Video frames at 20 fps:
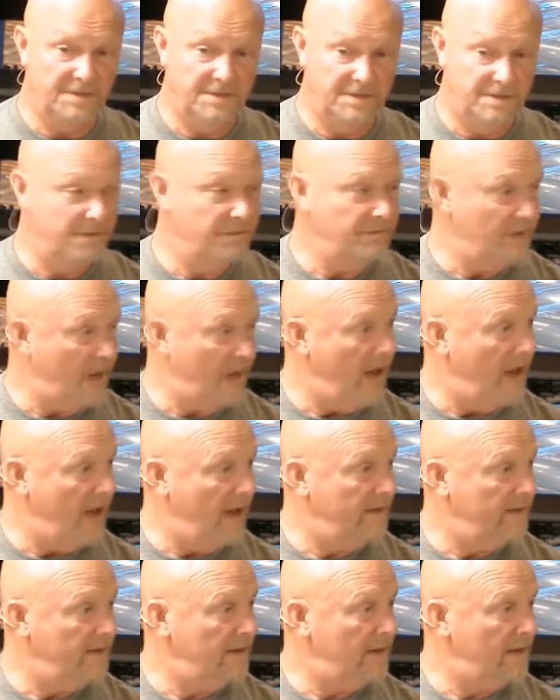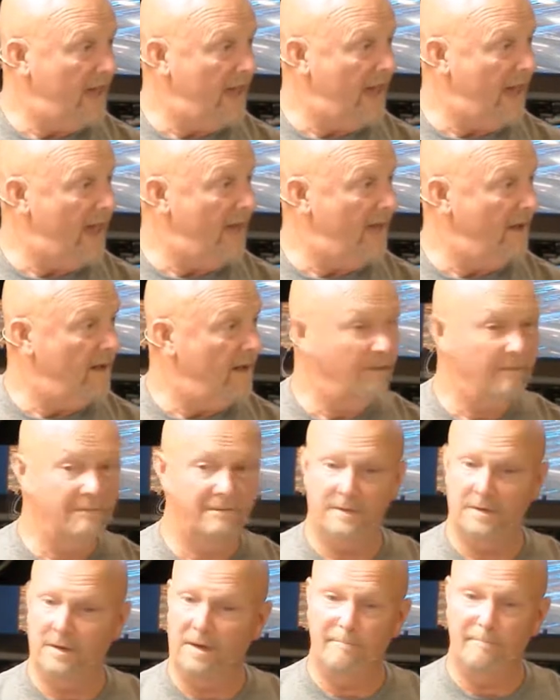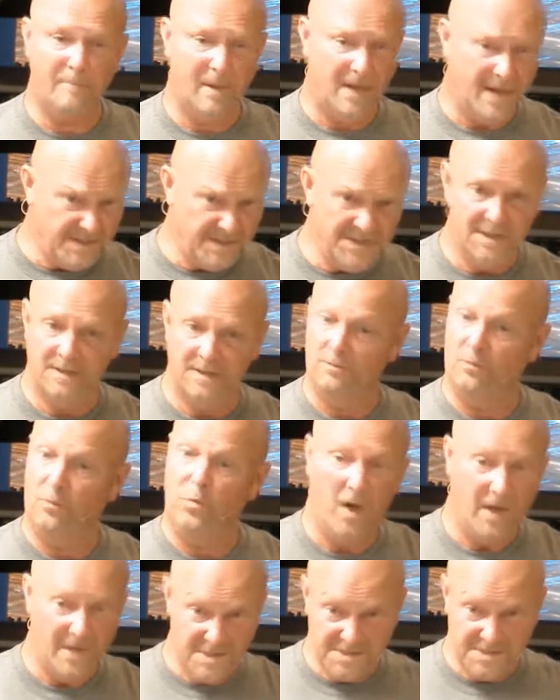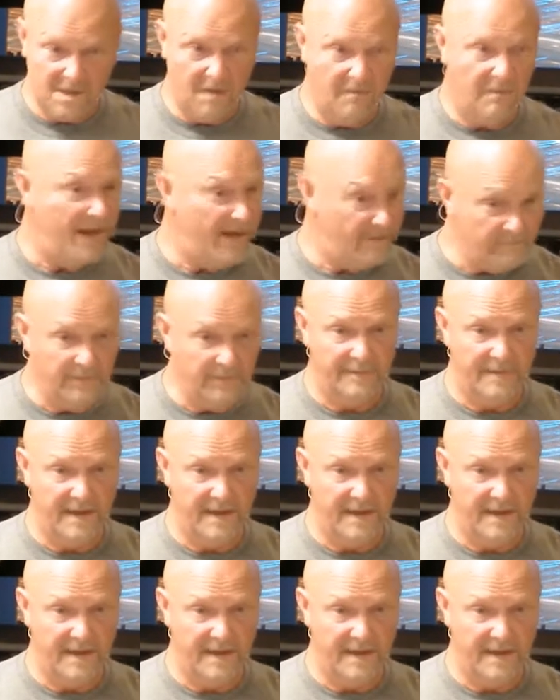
do not have a budget whatsoever.